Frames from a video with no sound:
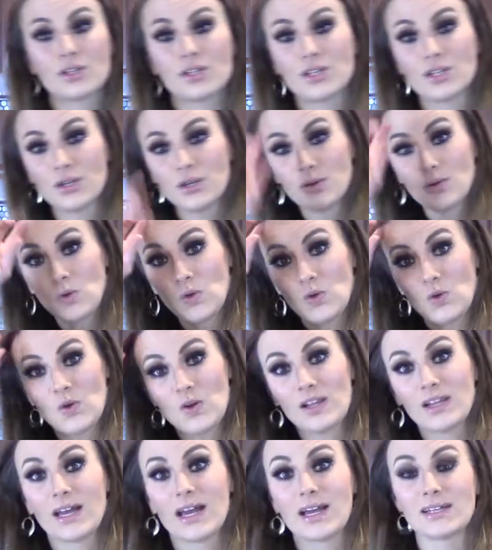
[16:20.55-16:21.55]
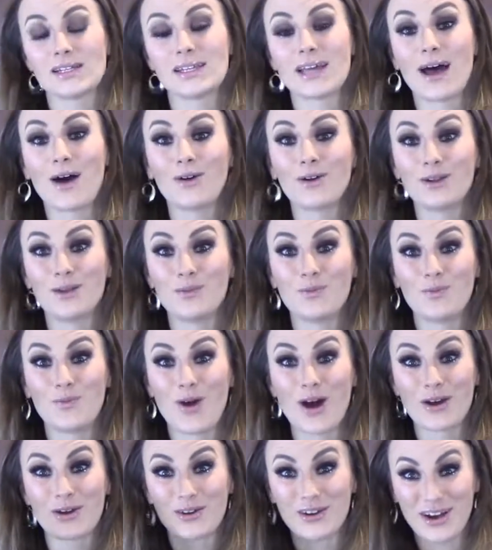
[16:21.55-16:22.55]
to utilize the alkaline
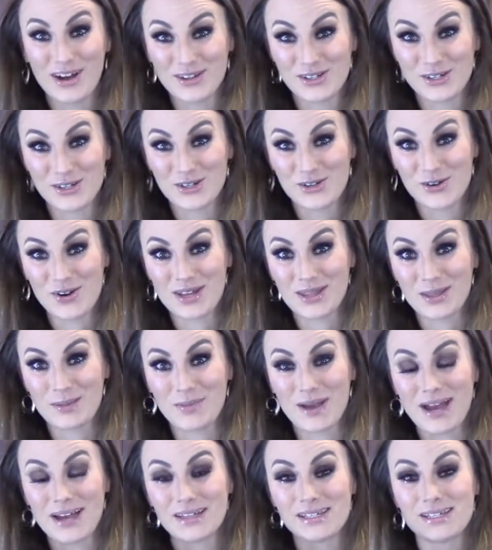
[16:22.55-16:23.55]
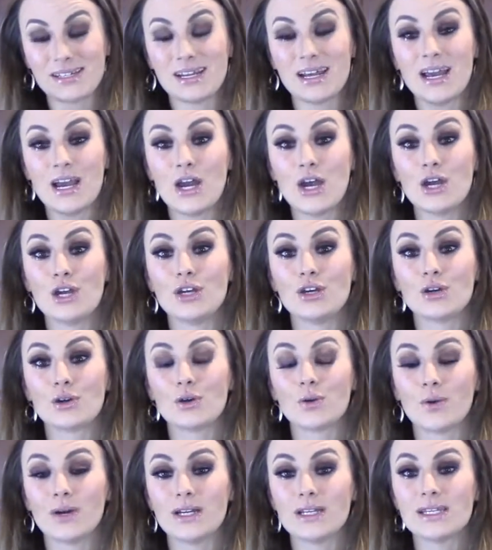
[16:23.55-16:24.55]
water concentrate the best, you're
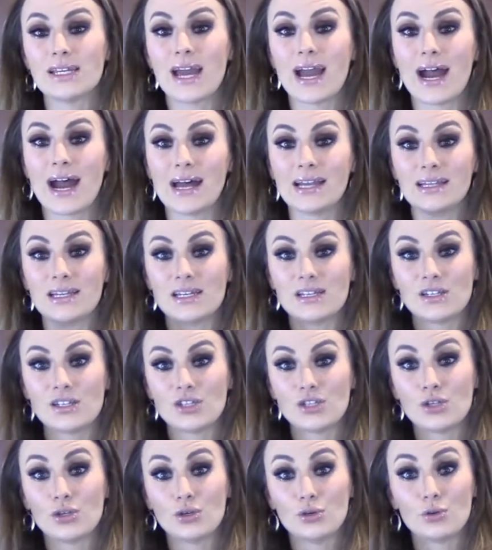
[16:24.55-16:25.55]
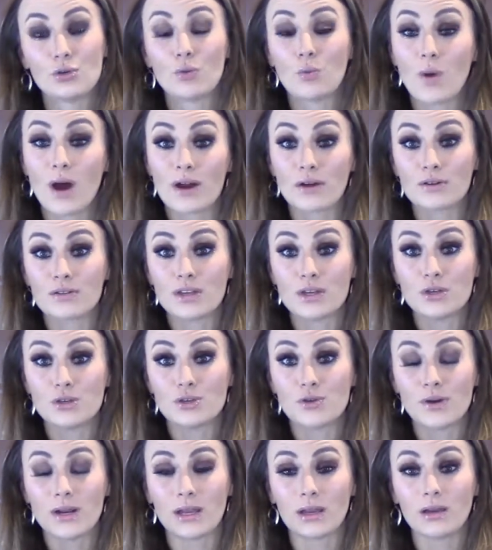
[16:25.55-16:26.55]
going to add this to the water that you
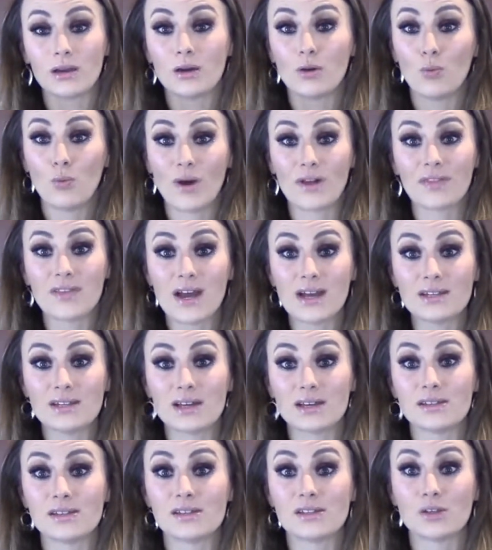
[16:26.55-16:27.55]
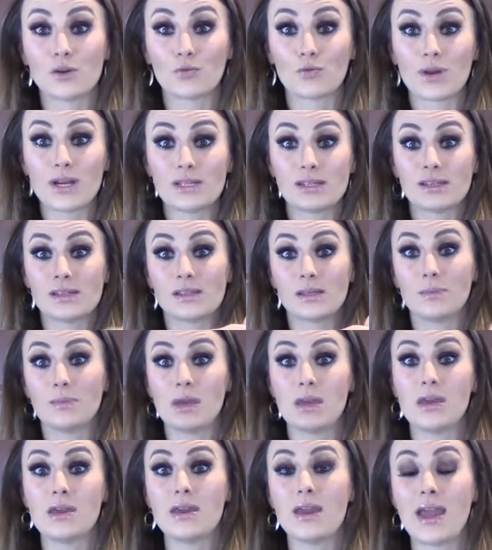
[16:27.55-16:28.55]
drink. What that does is it raises the
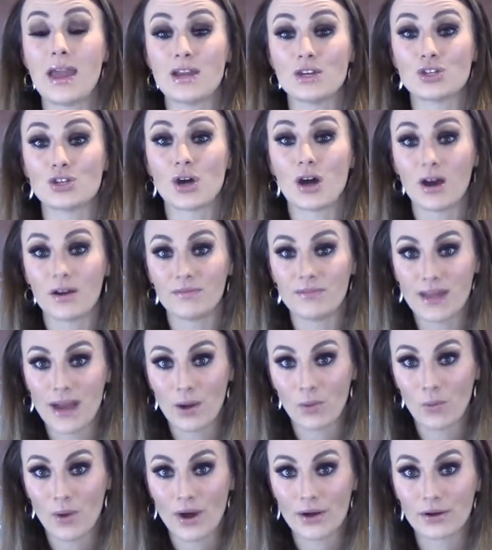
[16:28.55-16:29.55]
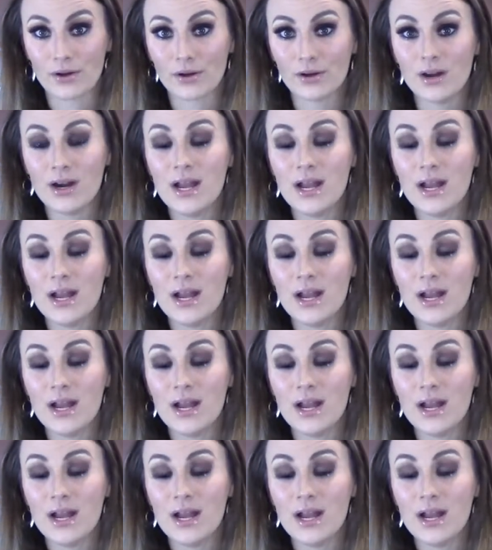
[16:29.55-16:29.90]
pH of that water.